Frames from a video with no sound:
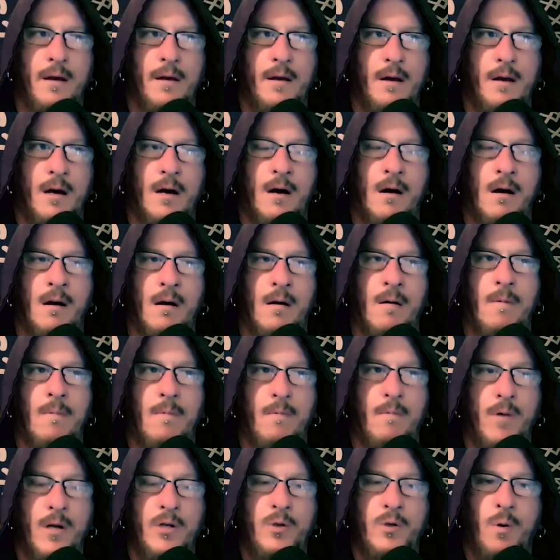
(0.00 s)
uh,
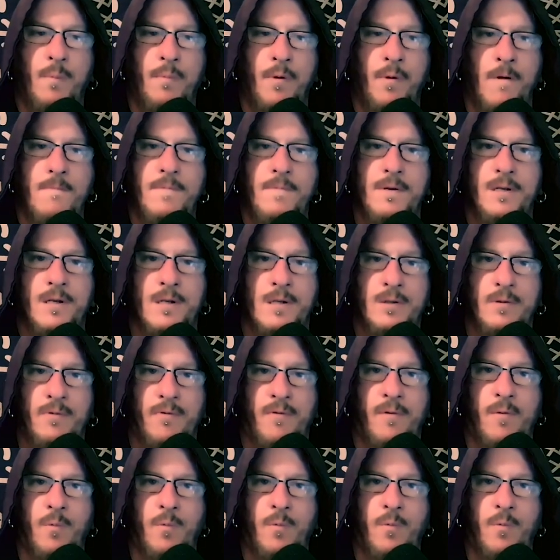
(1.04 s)
ritual purposes
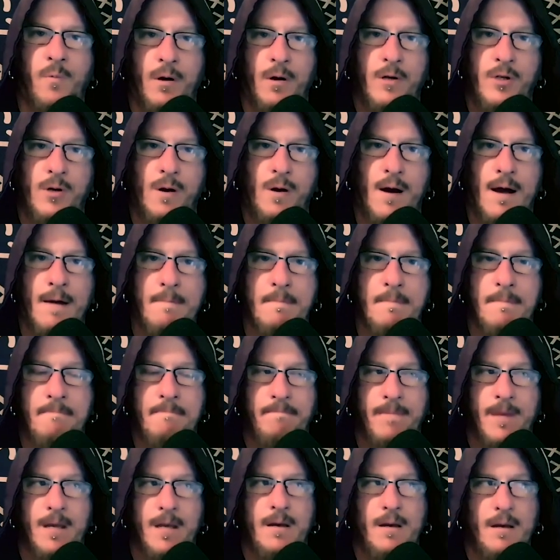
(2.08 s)
for, with our tribe
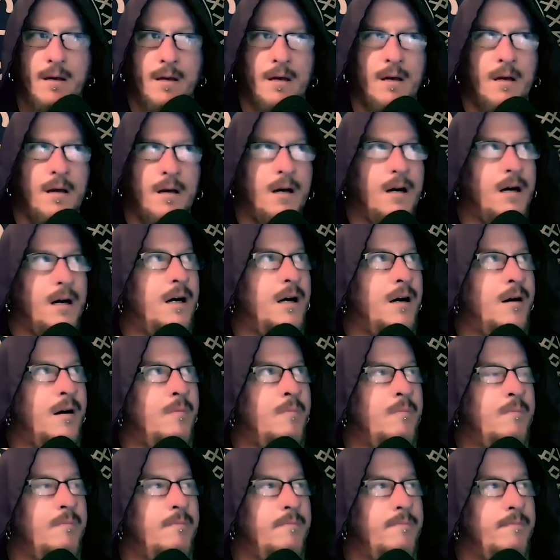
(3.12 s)

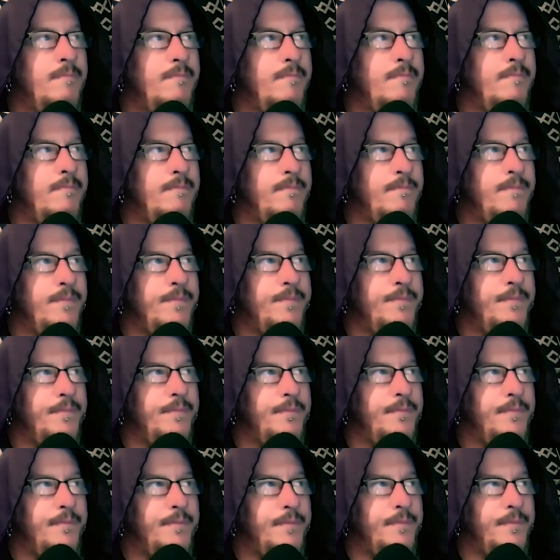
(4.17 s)
um,
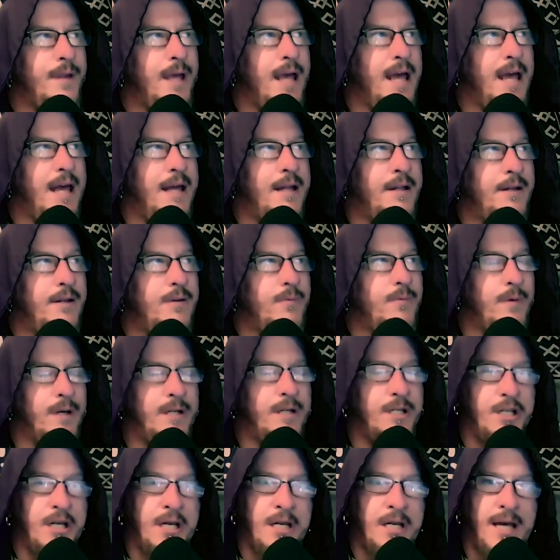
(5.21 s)
and when
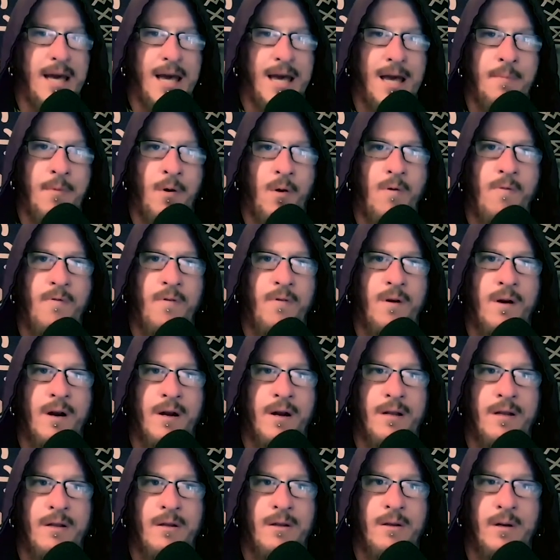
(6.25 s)
Gene came over
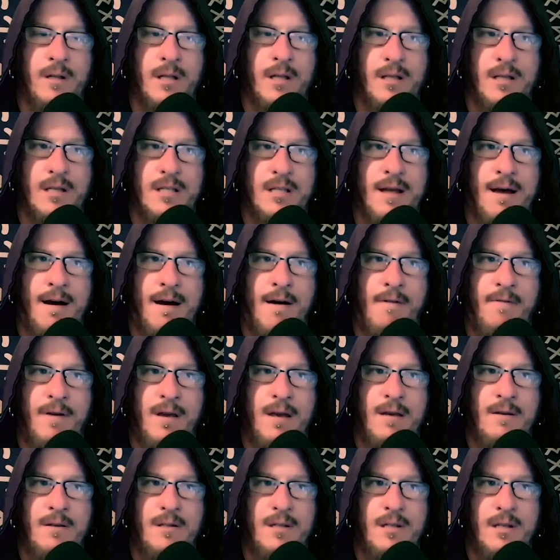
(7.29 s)
and he looked at the staff,
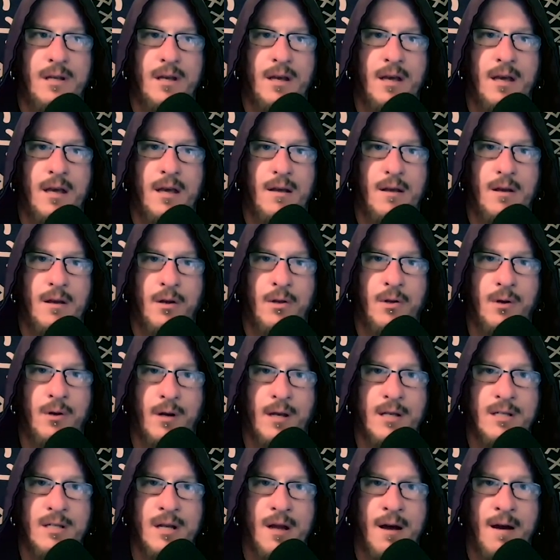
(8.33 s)
he's he he took
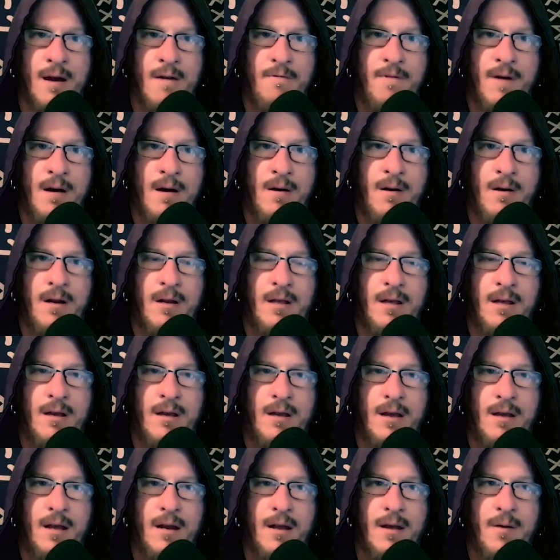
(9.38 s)
his knife out and he
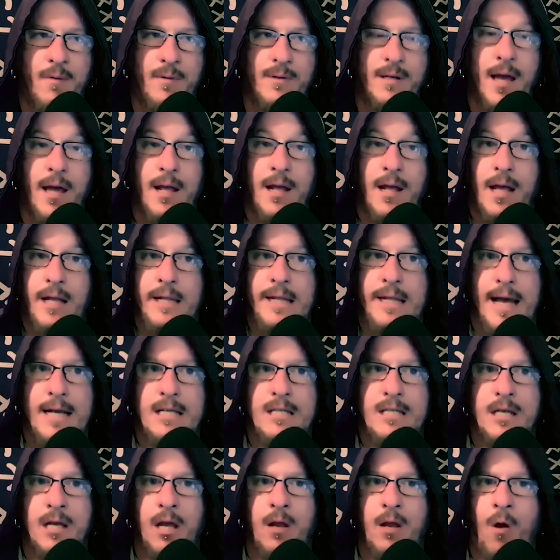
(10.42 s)
and it, it next
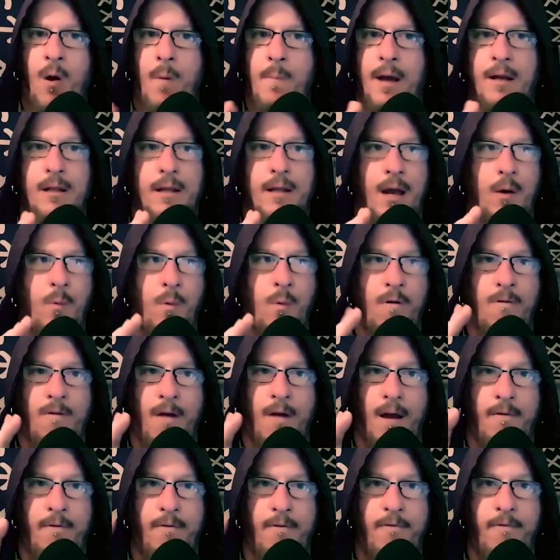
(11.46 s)
thing you know, man, like we're in
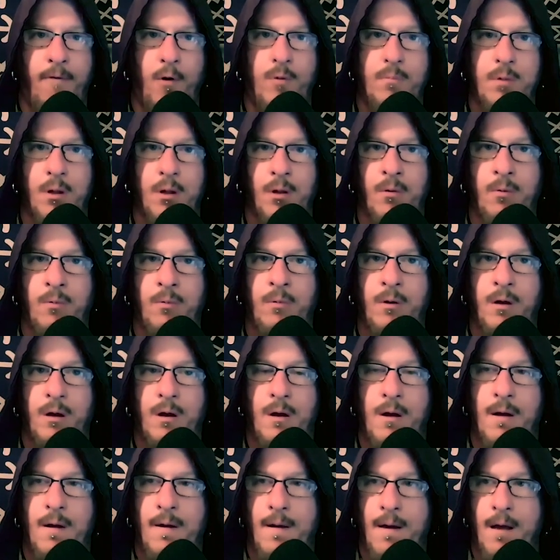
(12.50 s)
like full blown
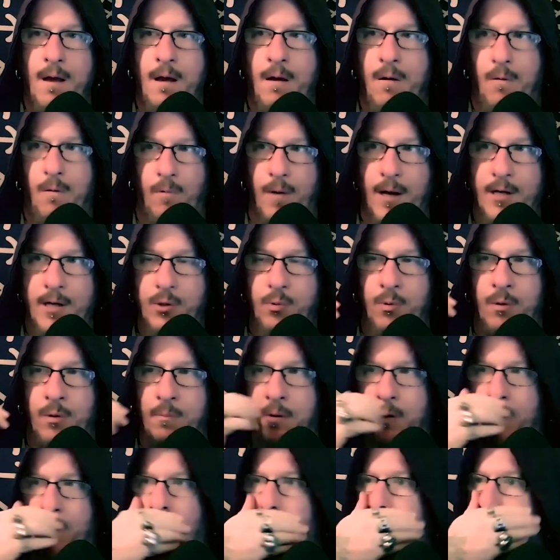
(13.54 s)
ritual
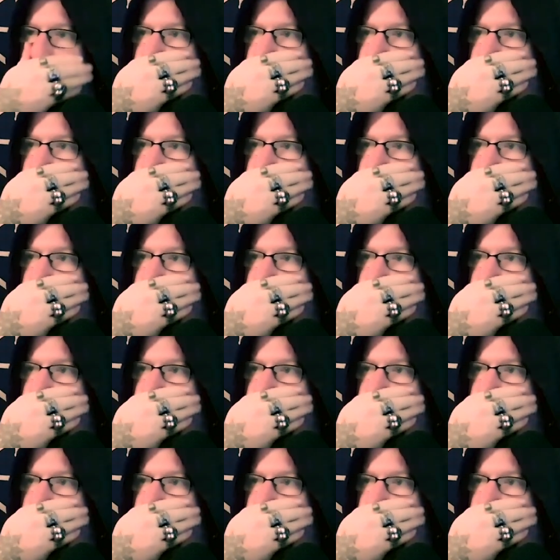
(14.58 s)
mode